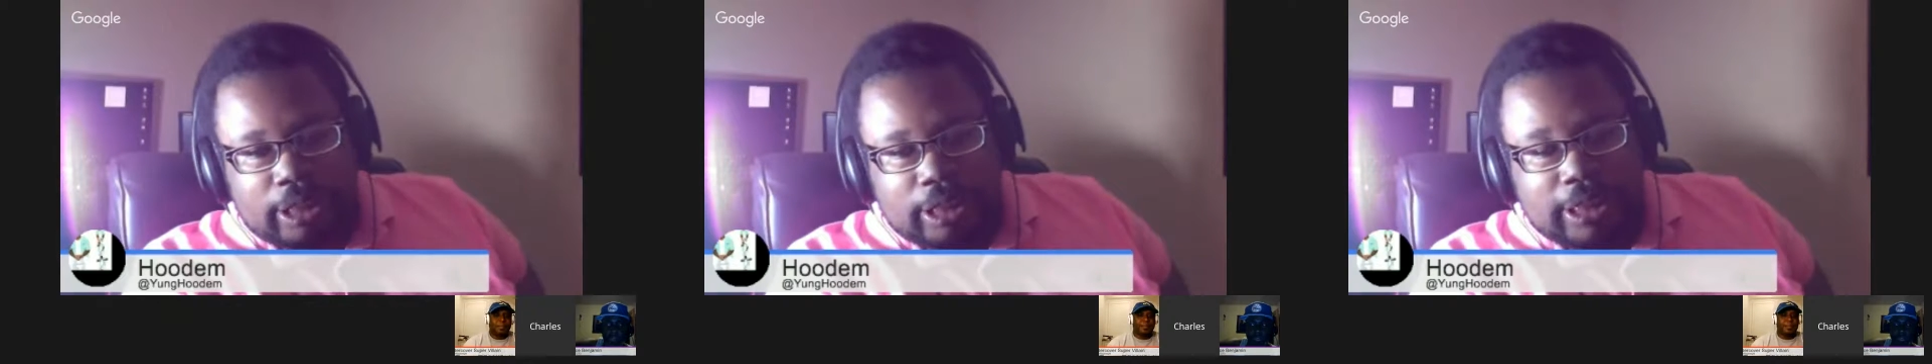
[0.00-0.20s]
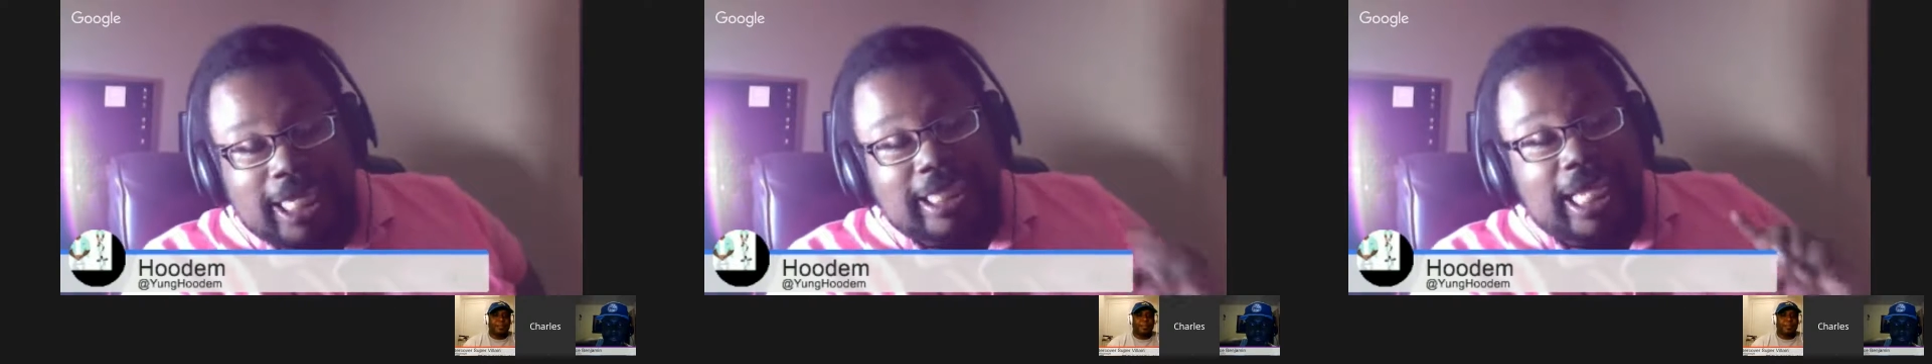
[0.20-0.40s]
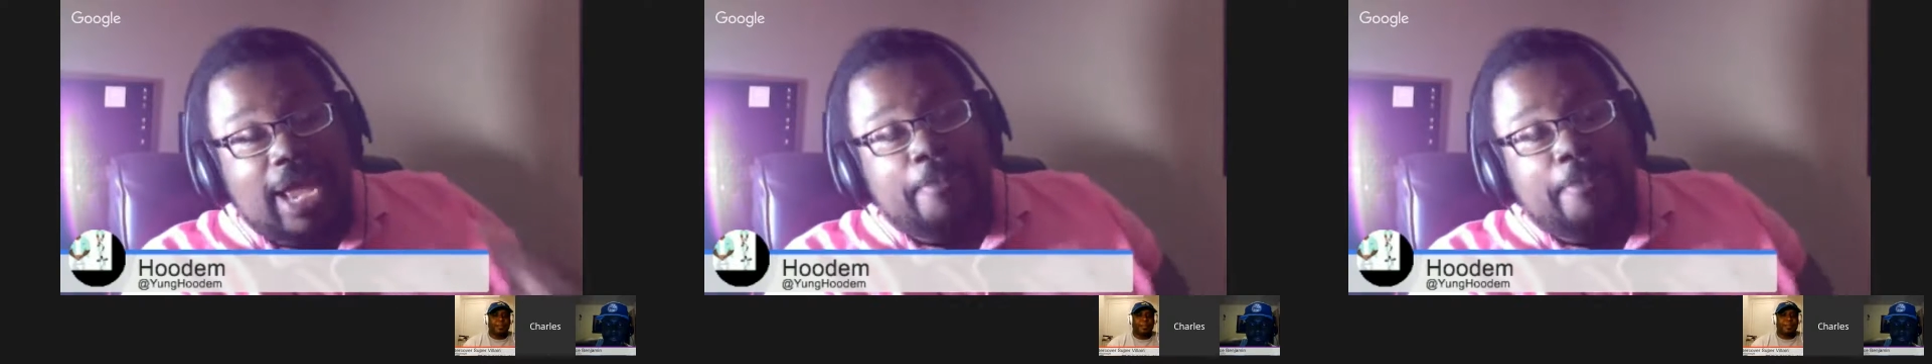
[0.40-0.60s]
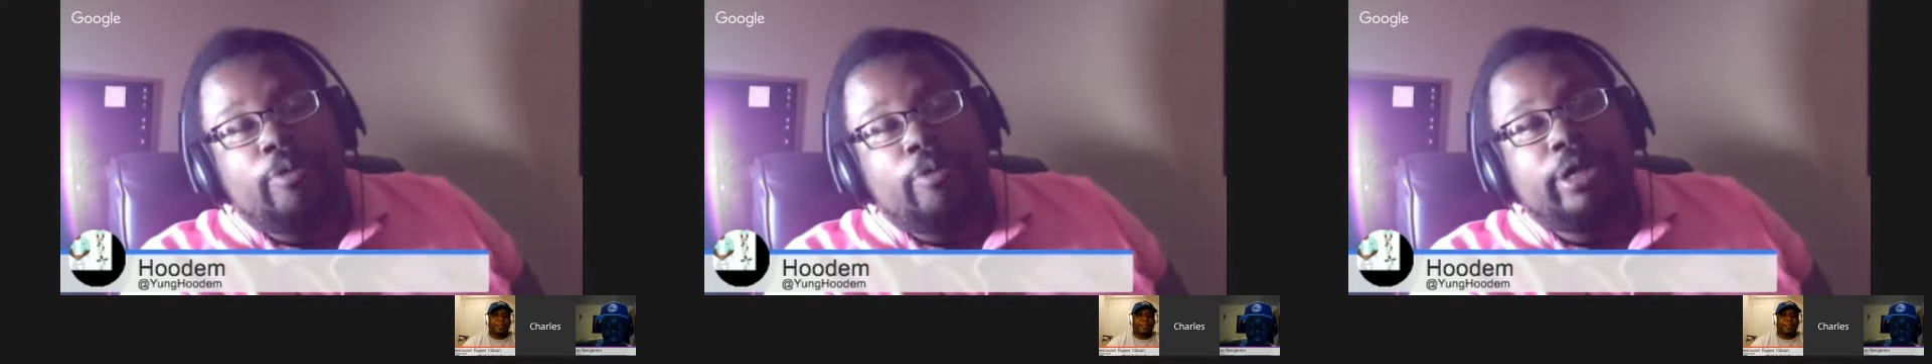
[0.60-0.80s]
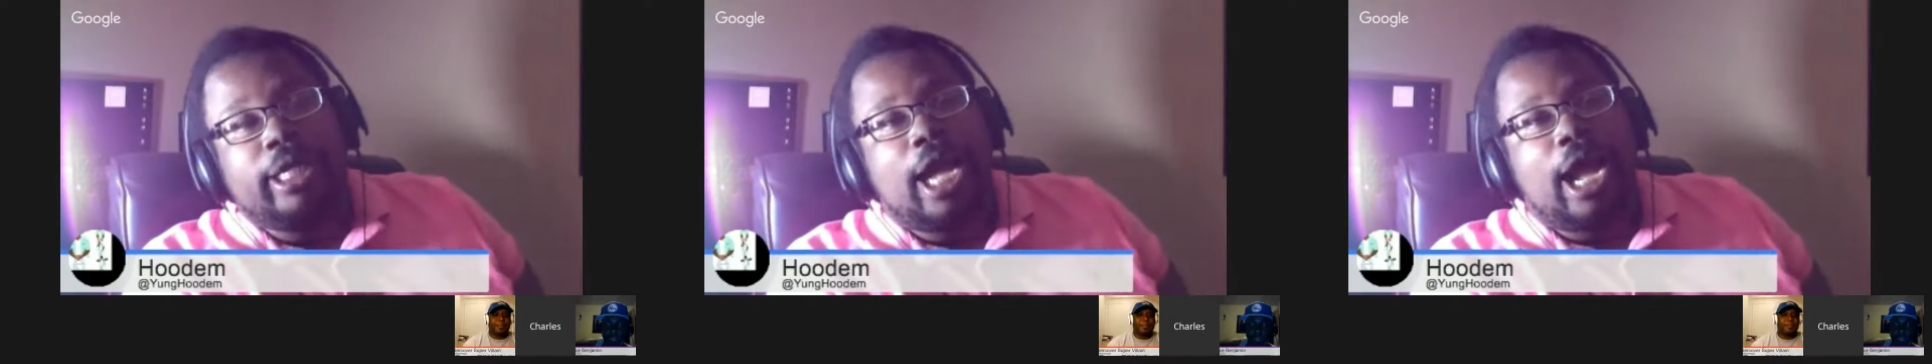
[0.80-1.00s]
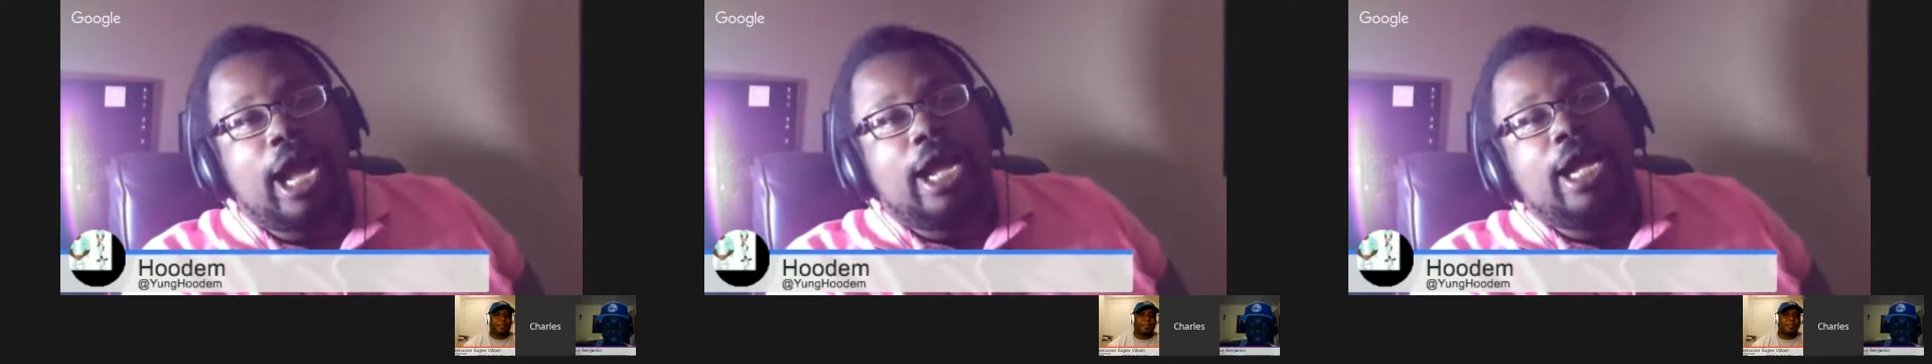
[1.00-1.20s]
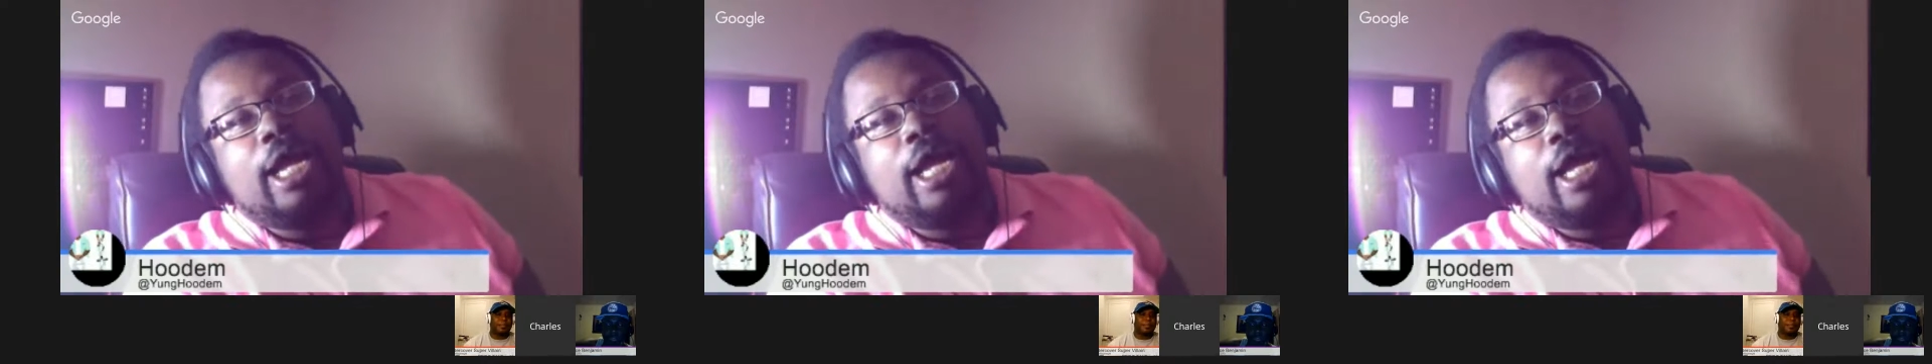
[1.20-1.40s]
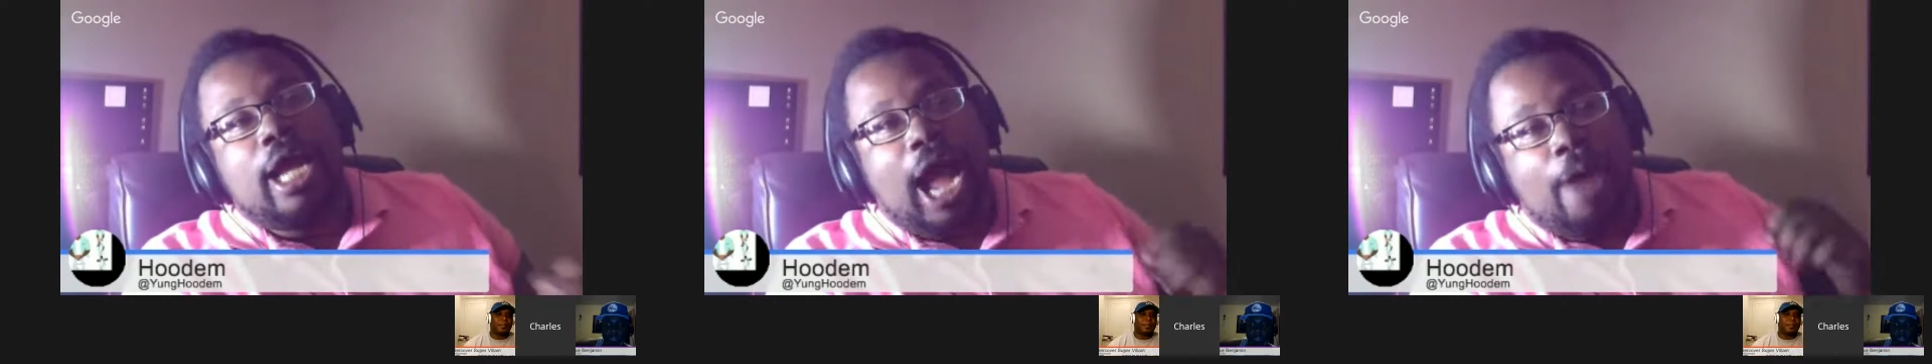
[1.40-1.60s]
At that point,
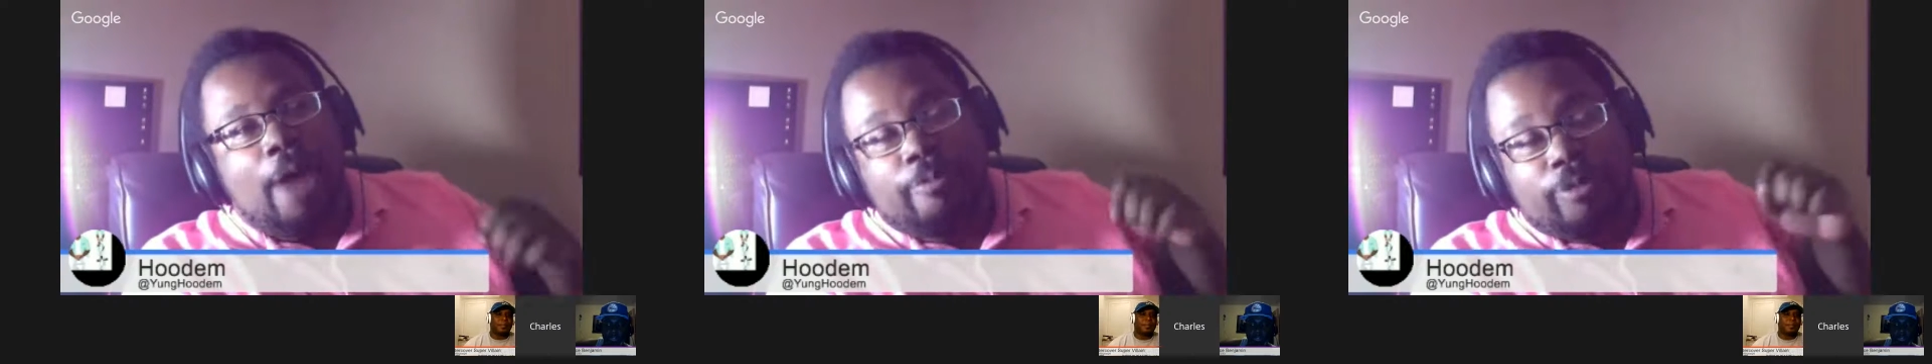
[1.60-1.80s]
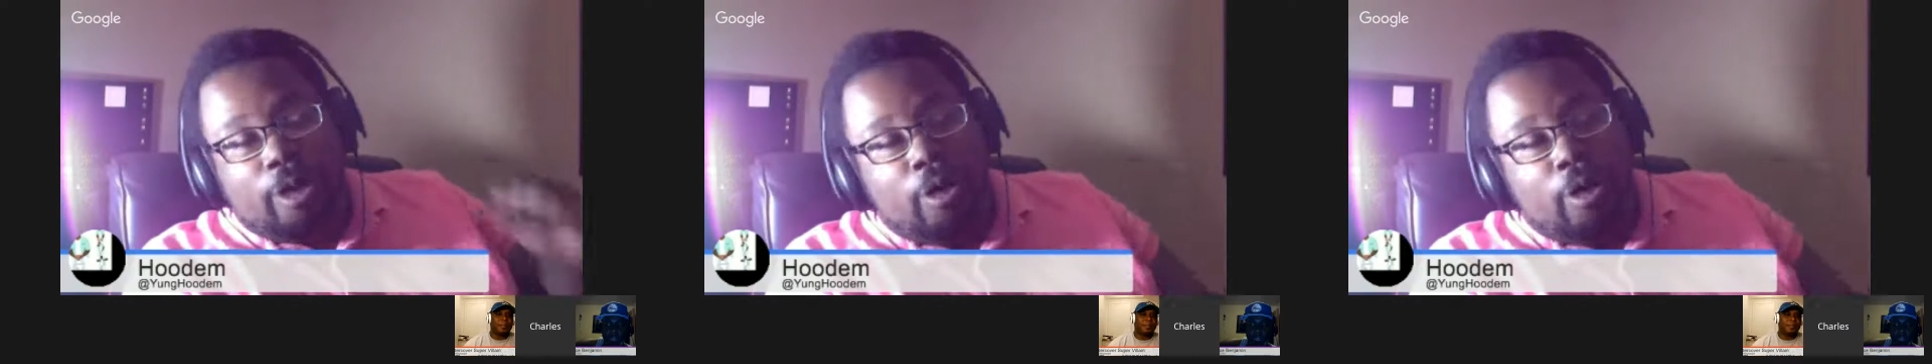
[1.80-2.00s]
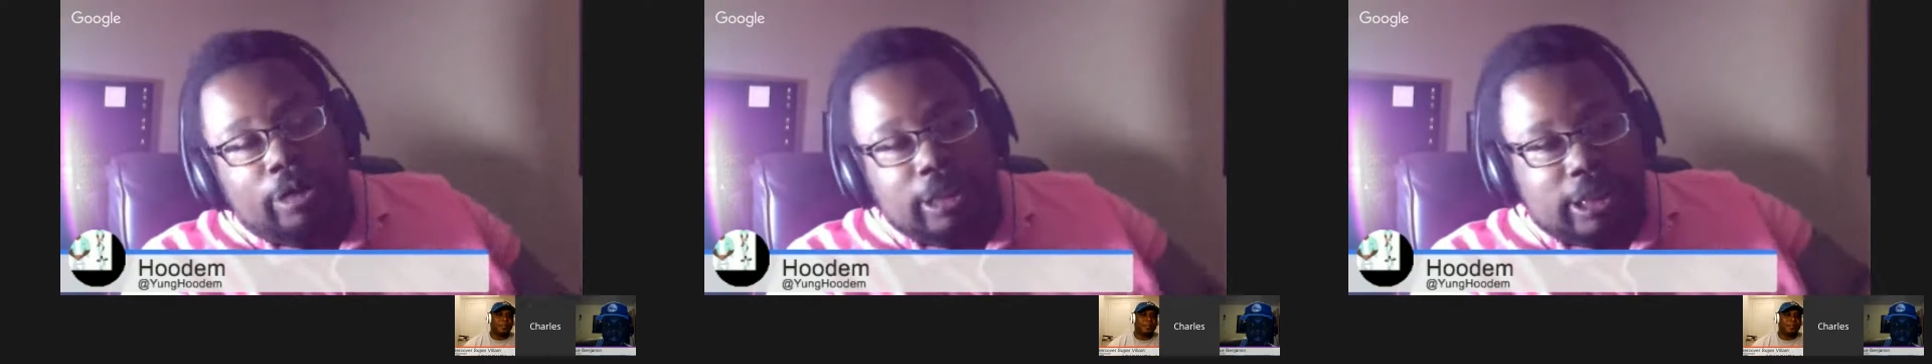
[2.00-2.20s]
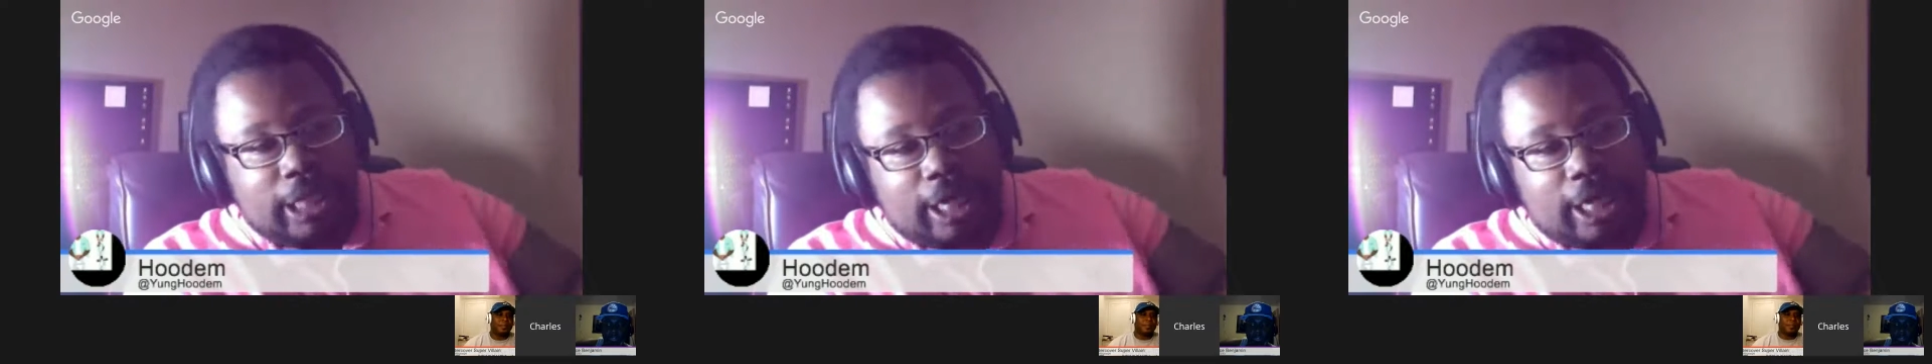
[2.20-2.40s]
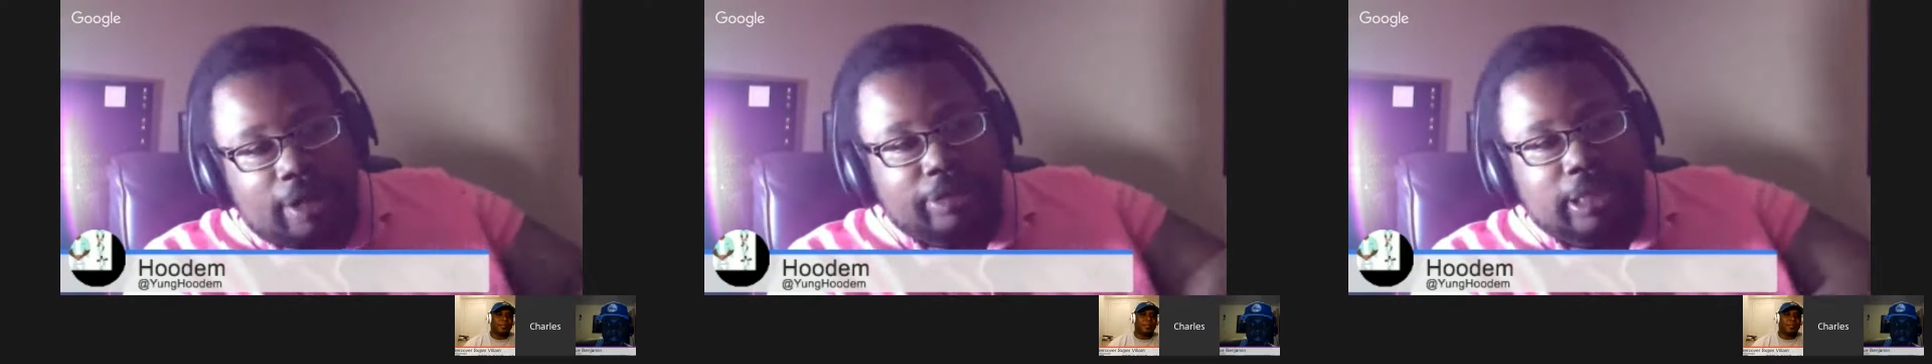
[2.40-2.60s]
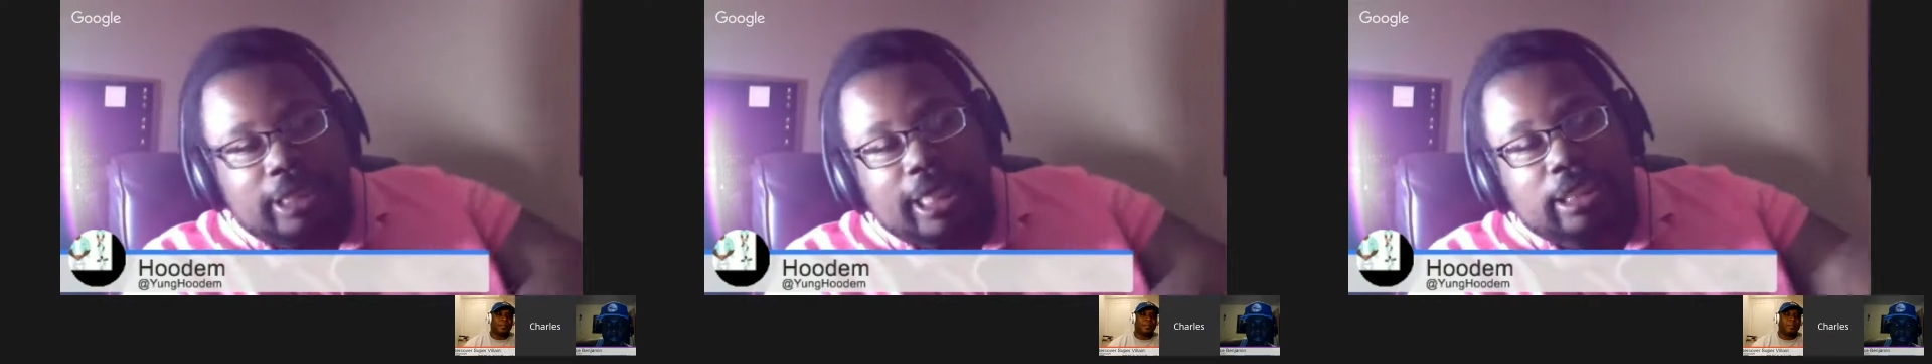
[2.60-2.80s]
I'm going to every state